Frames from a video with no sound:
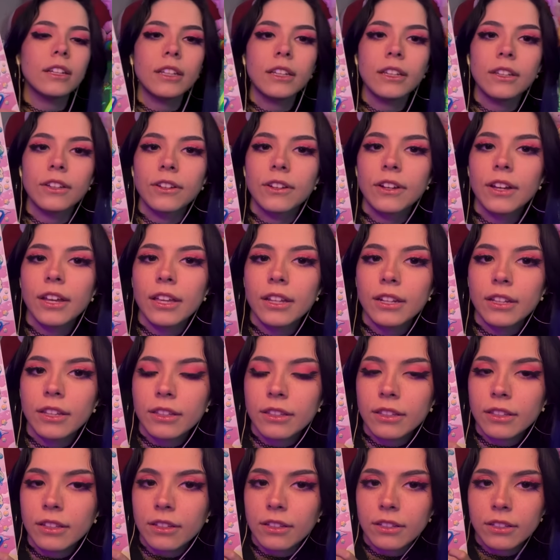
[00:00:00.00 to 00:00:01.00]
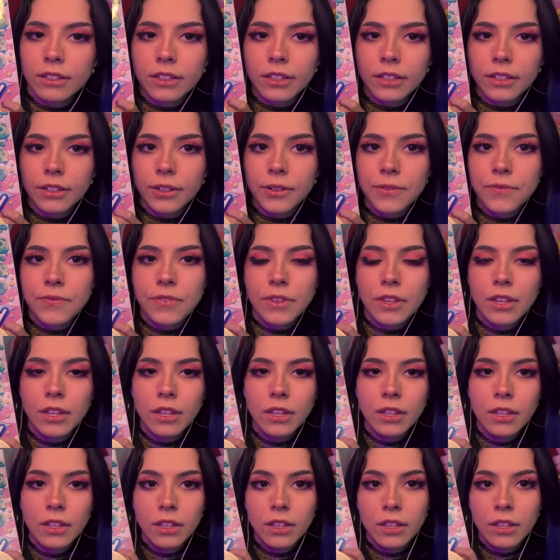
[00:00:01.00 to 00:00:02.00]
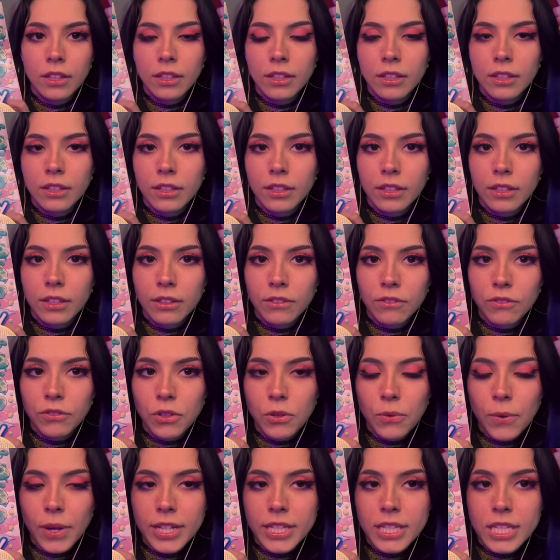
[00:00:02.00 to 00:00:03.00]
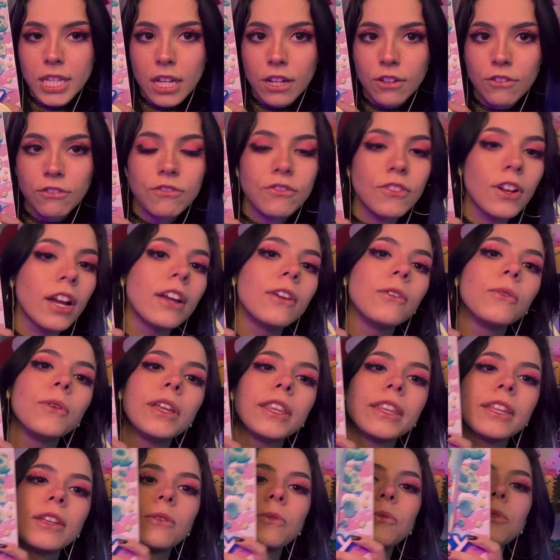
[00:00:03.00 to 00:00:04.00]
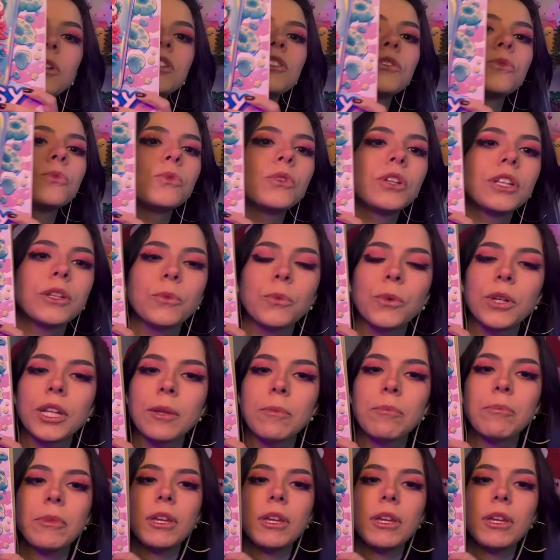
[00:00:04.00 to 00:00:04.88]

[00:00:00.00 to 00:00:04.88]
here, anything on here. If you identify with it, which one would it